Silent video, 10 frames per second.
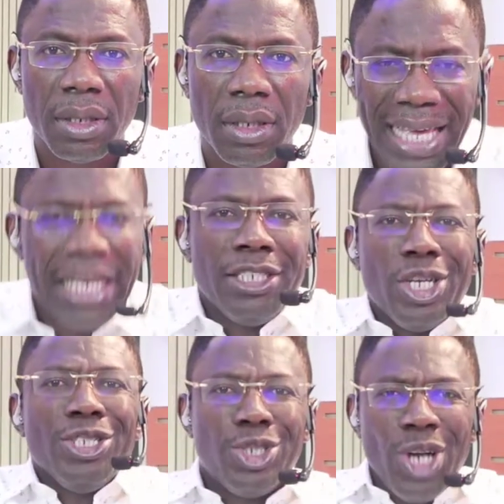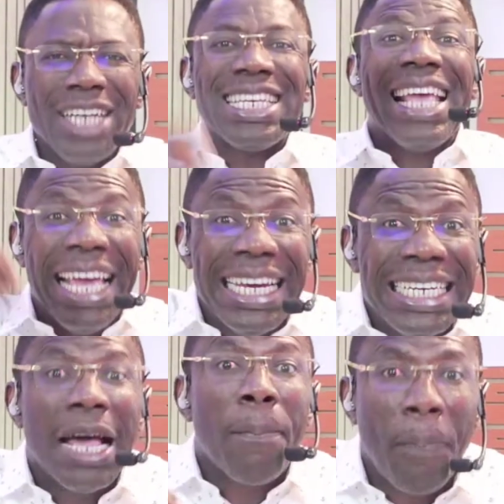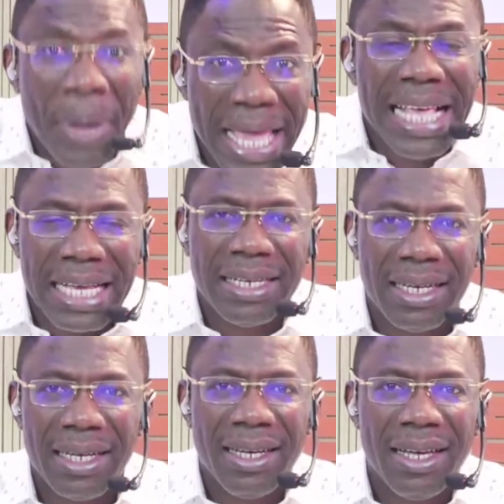It's just in the pig.